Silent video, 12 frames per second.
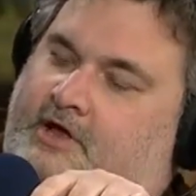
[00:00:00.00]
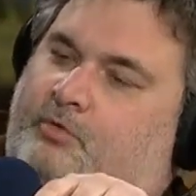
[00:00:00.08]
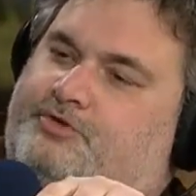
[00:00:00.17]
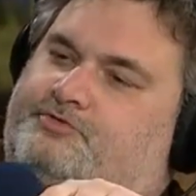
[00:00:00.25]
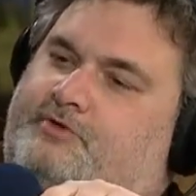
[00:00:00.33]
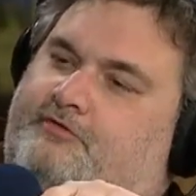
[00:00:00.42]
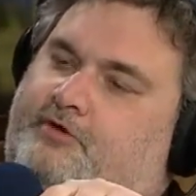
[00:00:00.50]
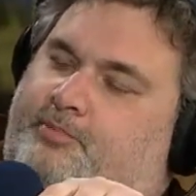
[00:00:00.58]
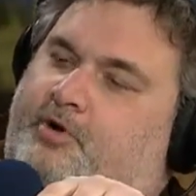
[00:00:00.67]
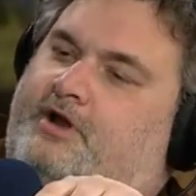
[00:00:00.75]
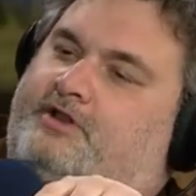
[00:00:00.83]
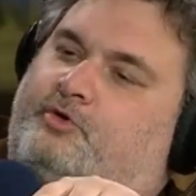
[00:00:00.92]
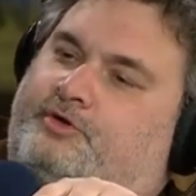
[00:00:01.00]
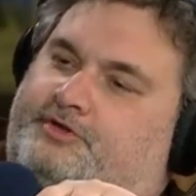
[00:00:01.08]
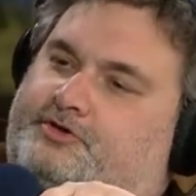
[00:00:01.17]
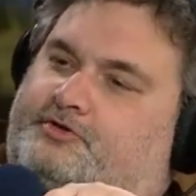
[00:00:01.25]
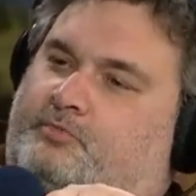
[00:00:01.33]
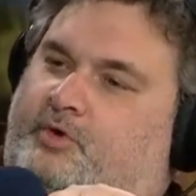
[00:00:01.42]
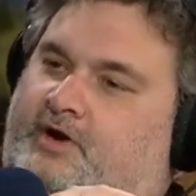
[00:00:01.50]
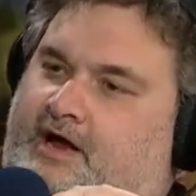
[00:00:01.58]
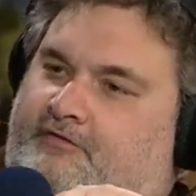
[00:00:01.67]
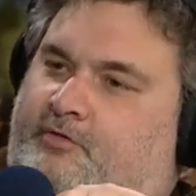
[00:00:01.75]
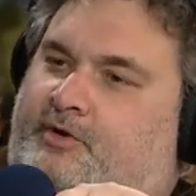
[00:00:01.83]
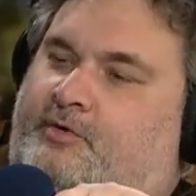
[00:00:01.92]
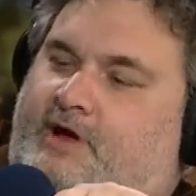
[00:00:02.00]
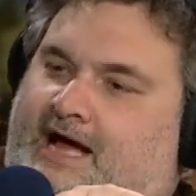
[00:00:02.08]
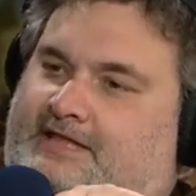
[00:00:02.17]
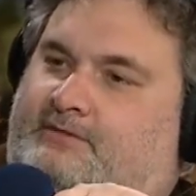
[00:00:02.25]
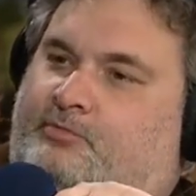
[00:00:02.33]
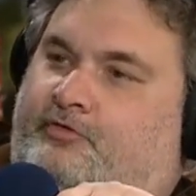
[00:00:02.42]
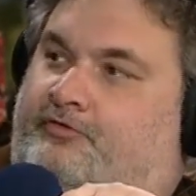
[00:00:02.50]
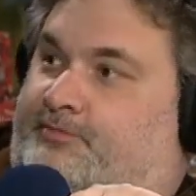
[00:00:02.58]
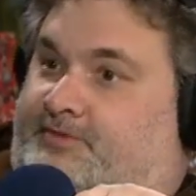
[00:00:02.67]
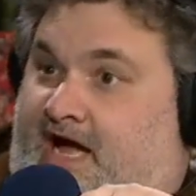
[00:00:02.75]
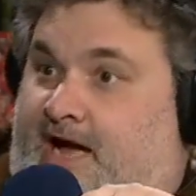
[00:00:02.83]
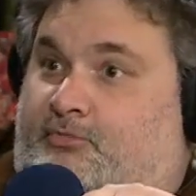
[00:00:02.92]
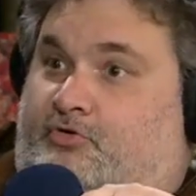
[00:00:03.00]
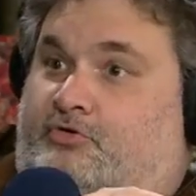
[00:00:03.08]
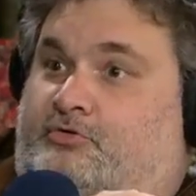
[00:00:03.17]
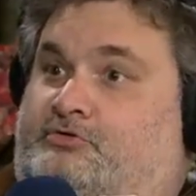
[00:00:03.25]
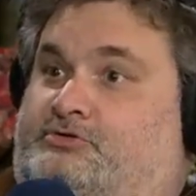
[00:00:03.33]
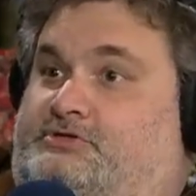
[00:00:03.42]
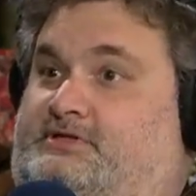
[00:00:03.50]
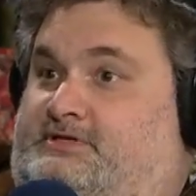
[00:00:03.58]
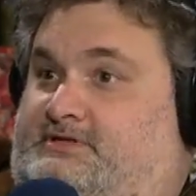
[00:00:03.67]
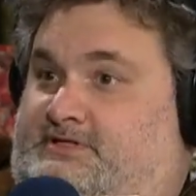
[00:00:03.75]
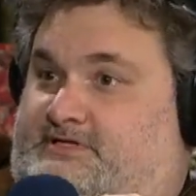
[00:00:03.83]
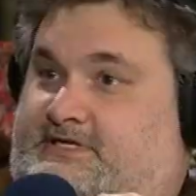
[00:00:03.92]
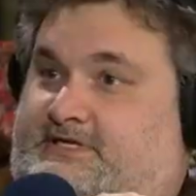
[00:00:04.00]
was there ever a part in the audition where everyone who got the movie, from Tom Cruise to C.